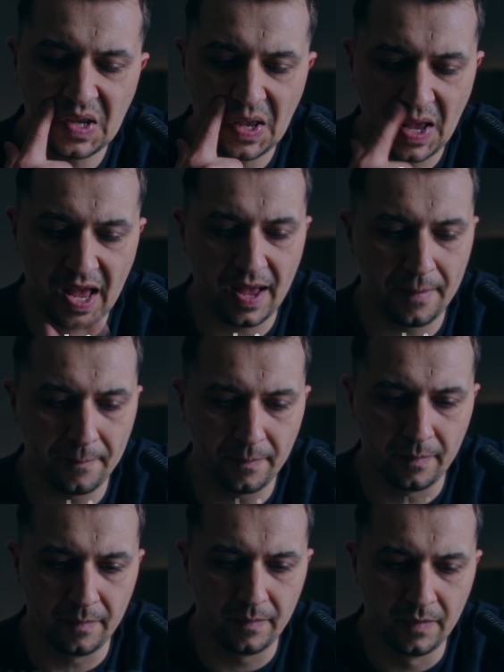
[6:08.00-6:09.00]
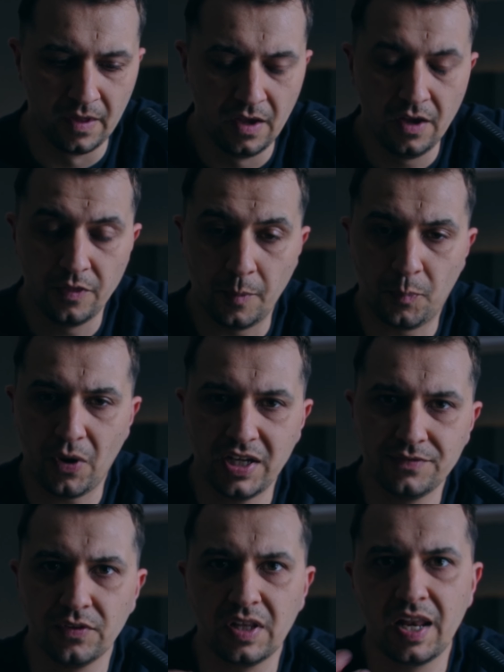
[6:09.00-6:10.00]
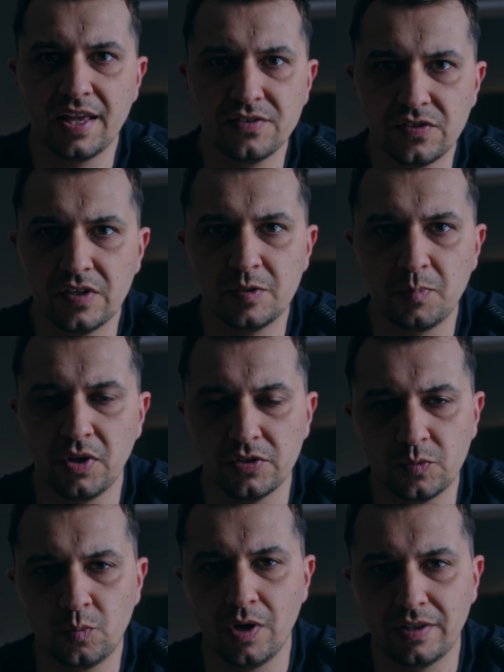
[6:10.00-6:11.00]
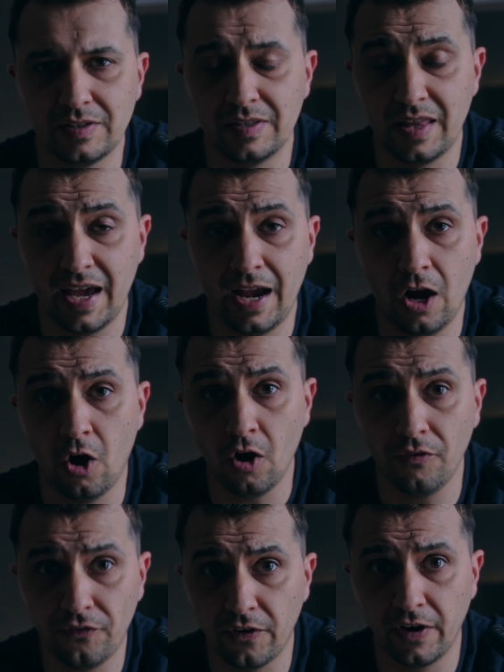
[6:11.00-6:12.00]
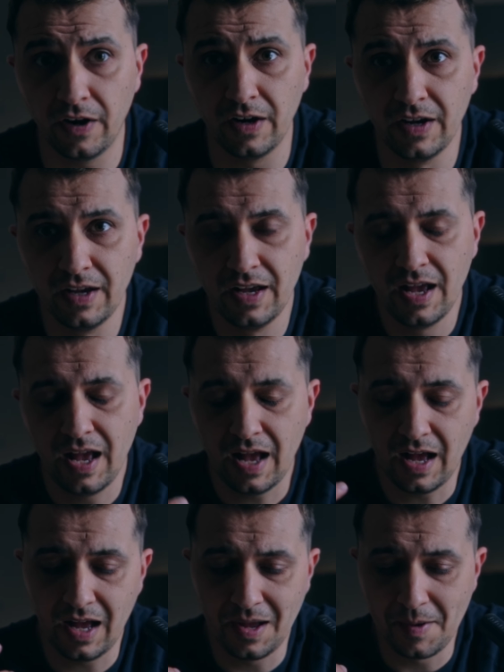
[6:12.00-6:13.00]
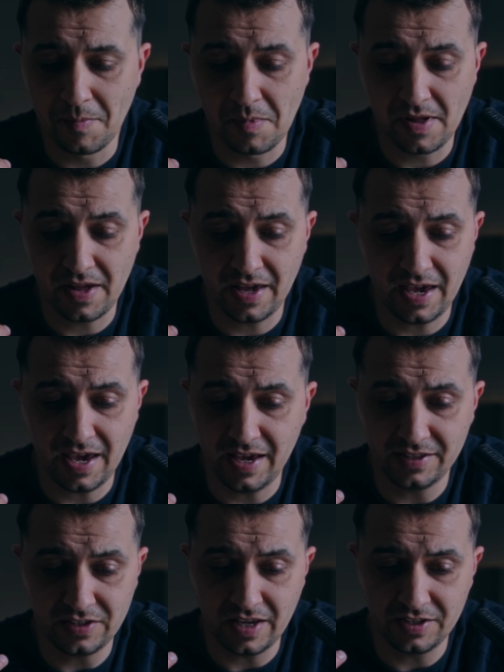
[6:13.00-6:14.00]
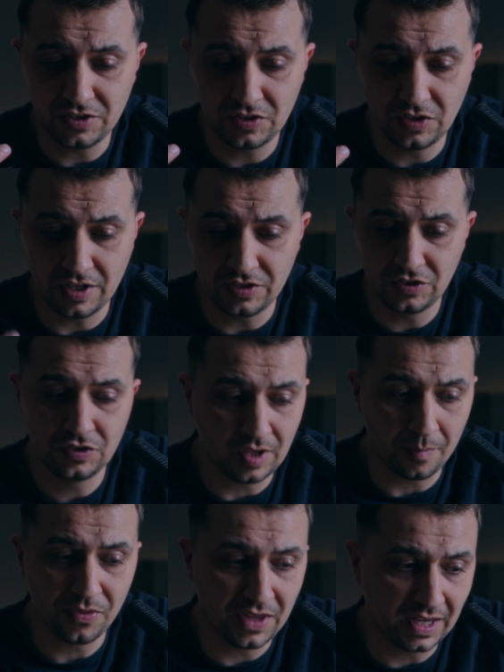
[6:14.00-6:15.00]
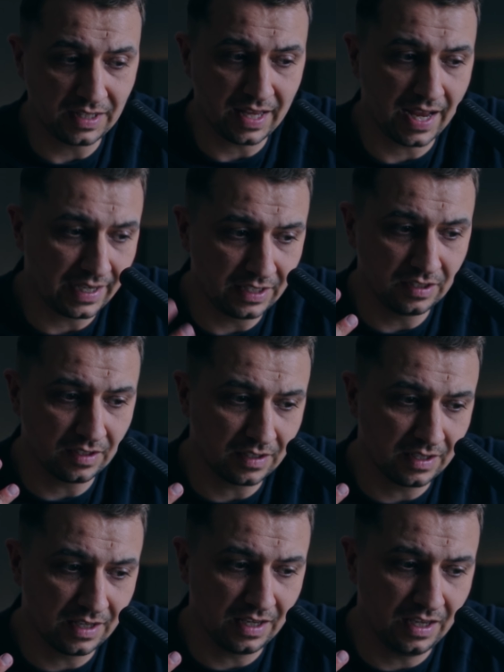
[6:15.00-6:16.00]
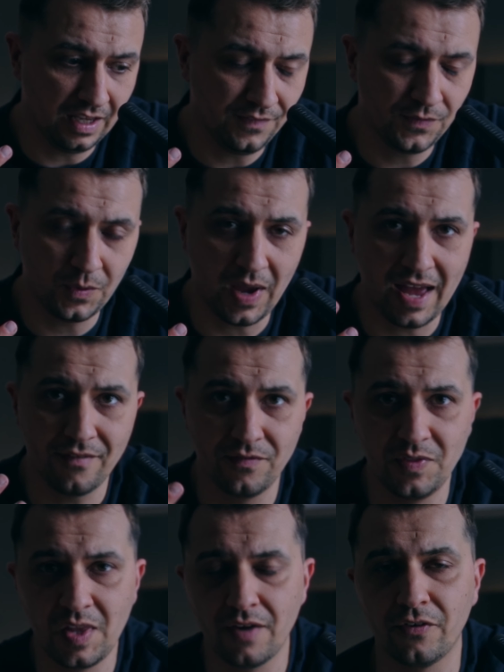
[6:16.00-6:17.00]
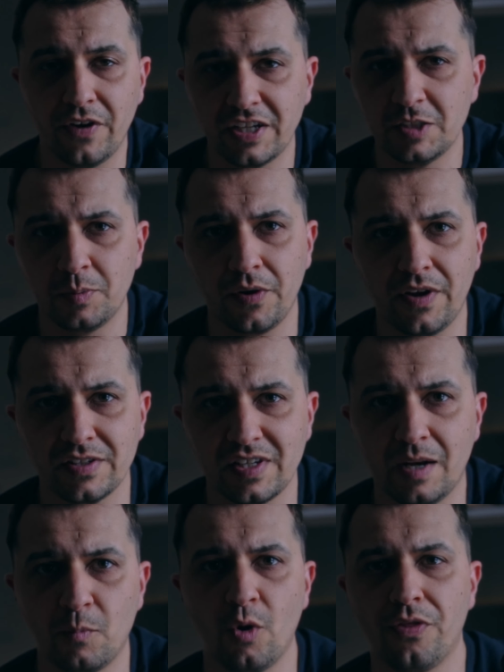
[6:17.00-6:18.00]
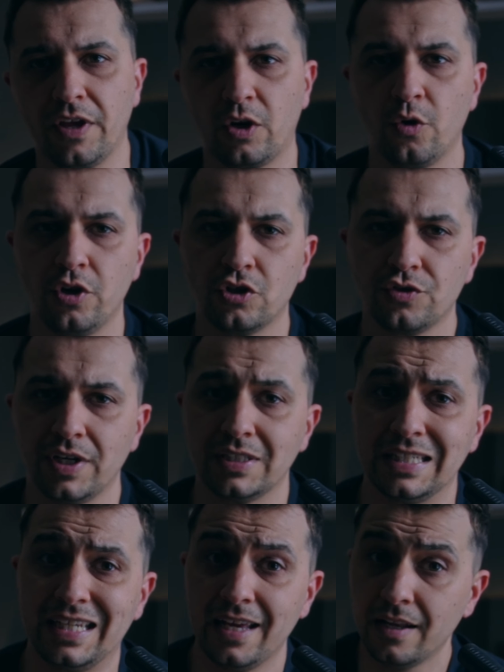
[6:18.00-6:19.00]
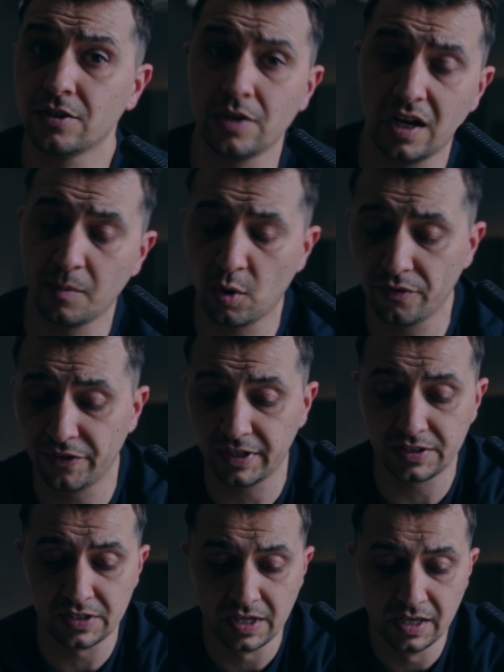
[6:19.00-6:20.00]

for the lenses plus what they offer, it's something that if you have never experienced anamorphic or you're trying to get into anamorphics,